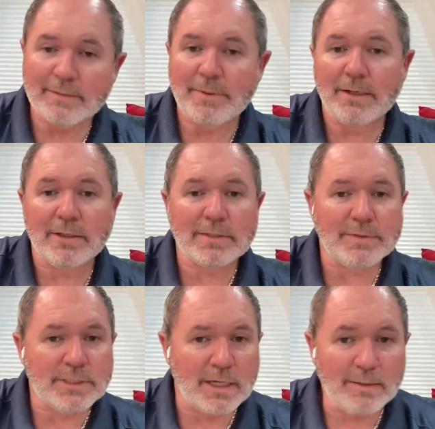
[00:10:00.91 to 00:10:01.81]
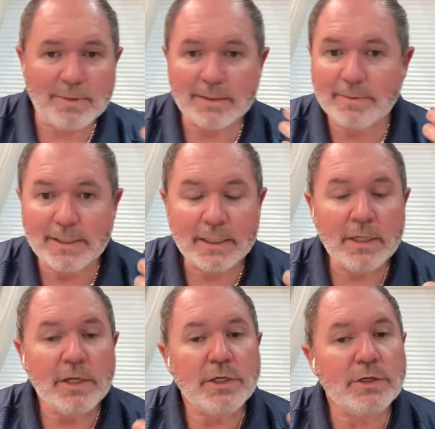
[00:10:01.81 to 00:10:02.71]
It could be a loss of a job. It could be
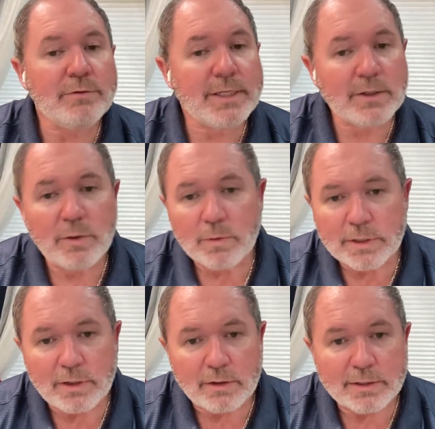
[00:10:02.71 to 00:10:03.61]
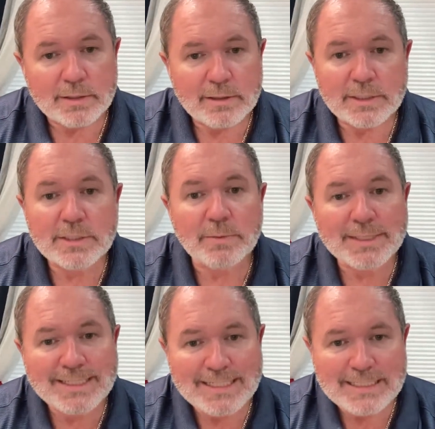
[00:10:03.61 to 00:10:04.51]
You're in the courtyard and
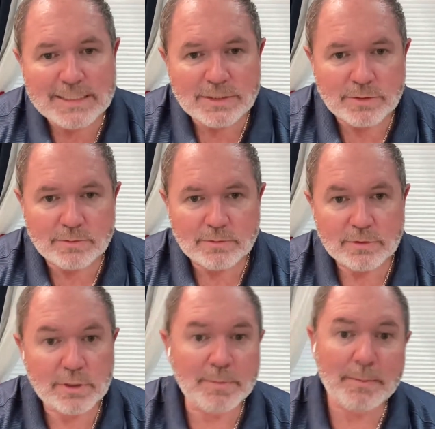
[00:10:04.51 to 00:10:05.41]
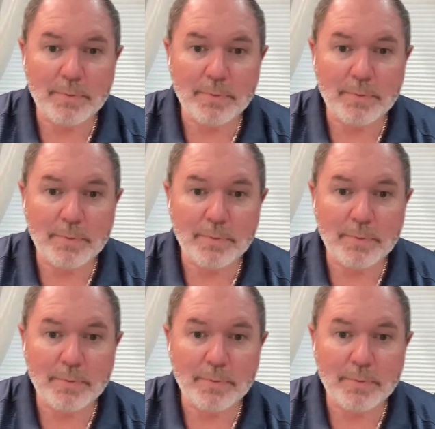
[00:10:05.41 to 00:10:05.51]
someone teases you. You'll